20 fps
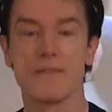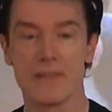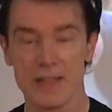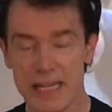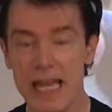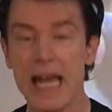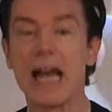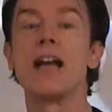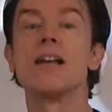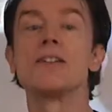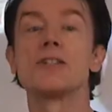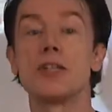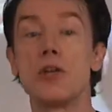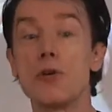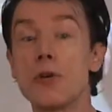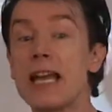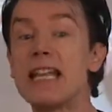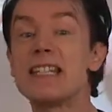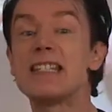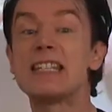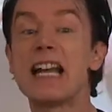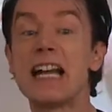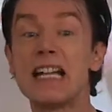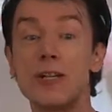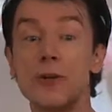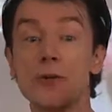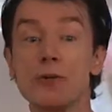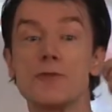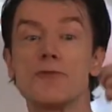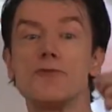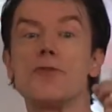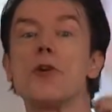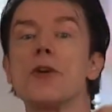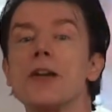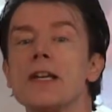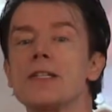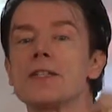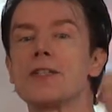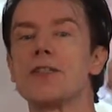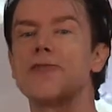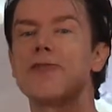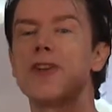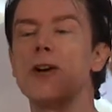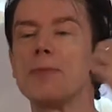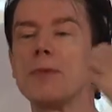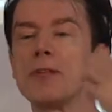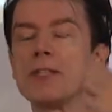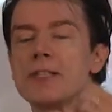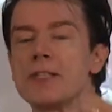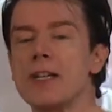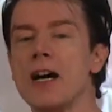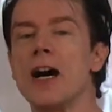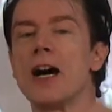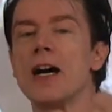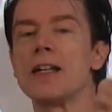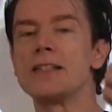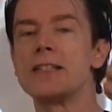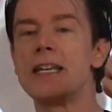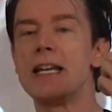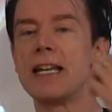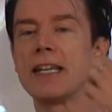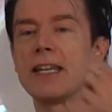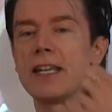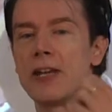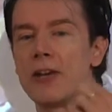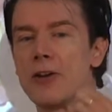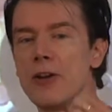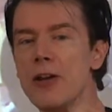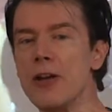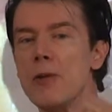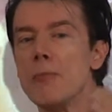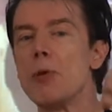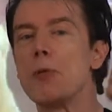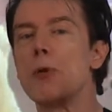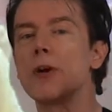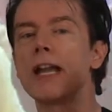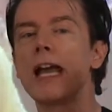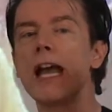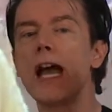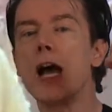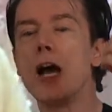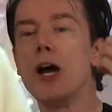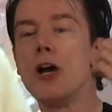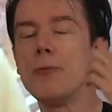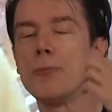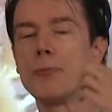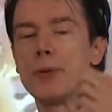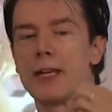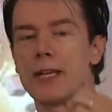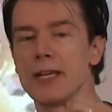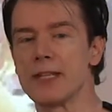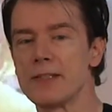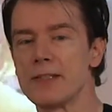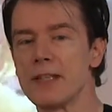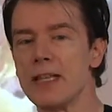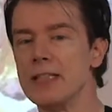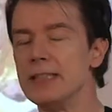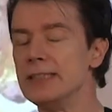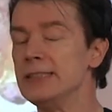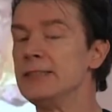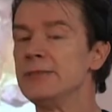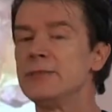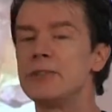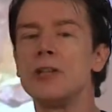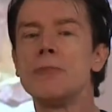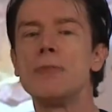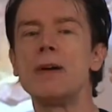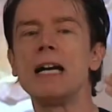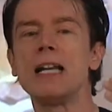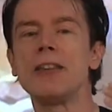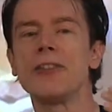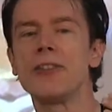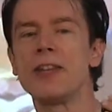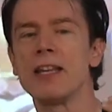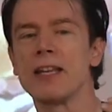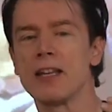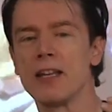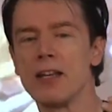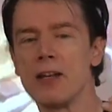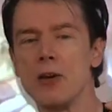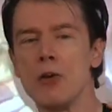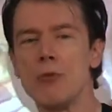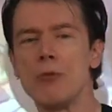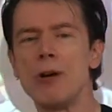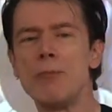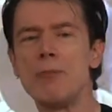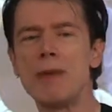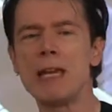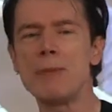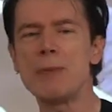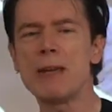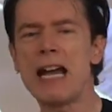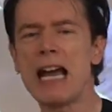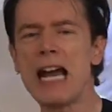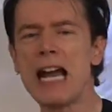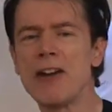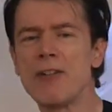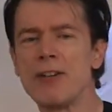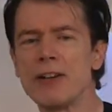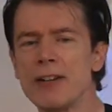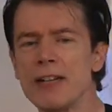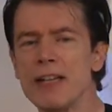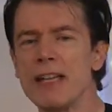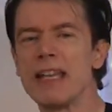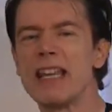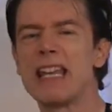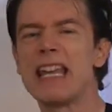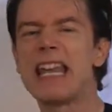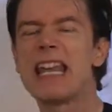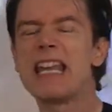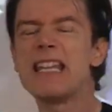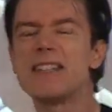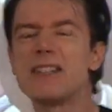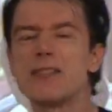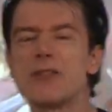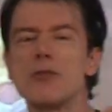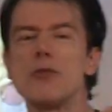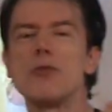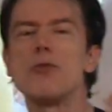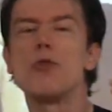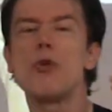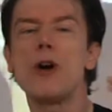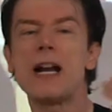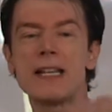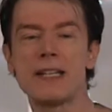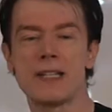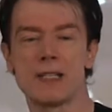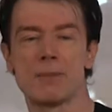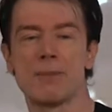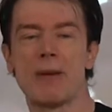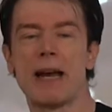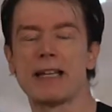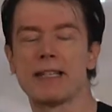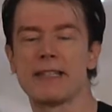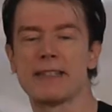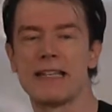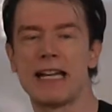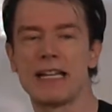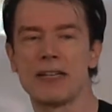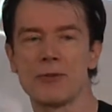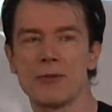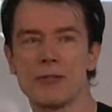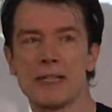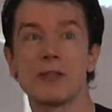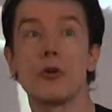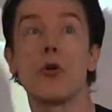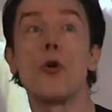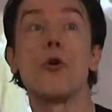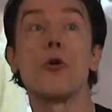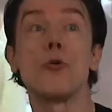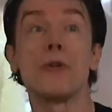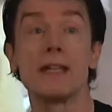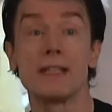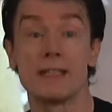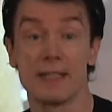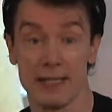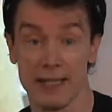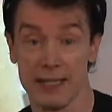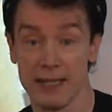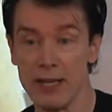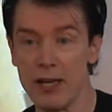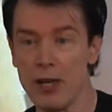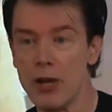Yeah, so you get Daniel's voice from the start telling you. But what I hope is, you might think, well, maybe Aaron isn't quite as bad as Daniel says, or is he?